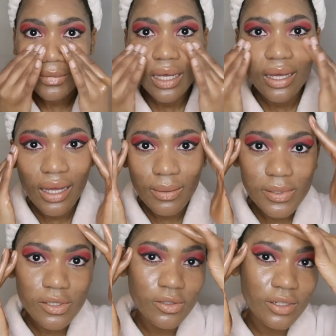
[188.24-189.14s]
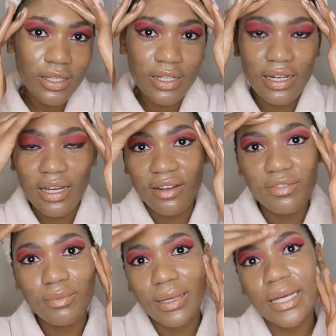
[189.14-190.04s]
I absolutely
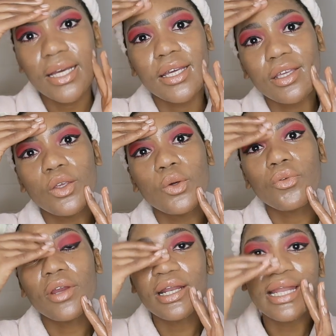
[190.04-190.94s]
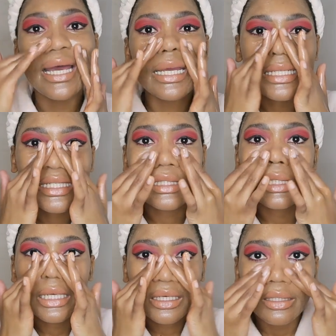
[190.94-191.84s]
love my new ring light.
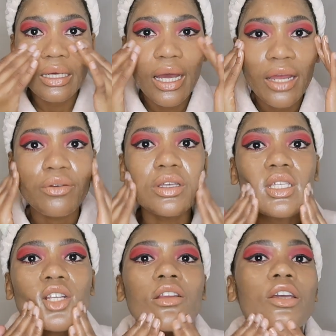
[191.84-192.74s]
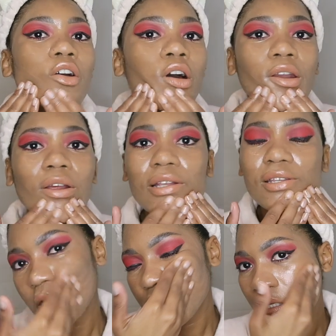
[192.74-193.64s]
I recently got
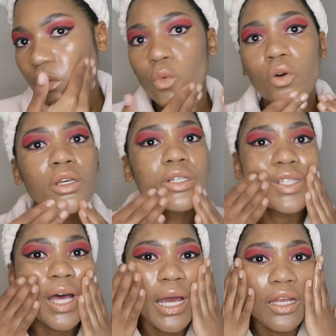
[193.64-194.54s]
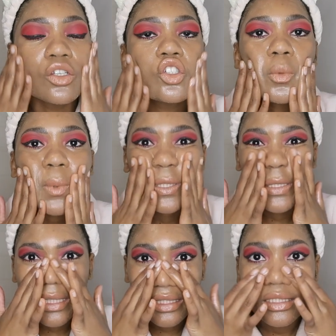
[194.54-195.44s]
it. It's in Morningside Shopping
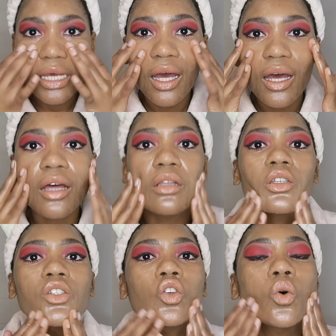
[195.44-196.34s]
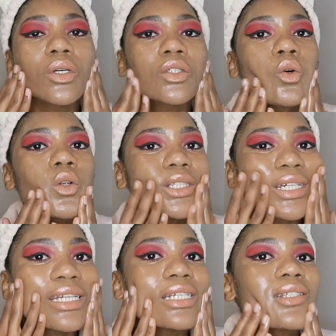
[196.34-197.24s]
Center, and the store was
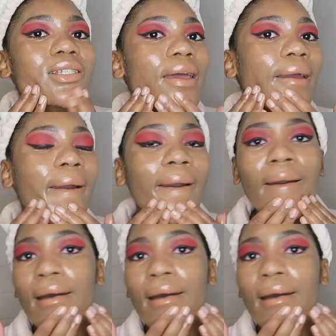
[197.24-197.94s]
called Eden Tech,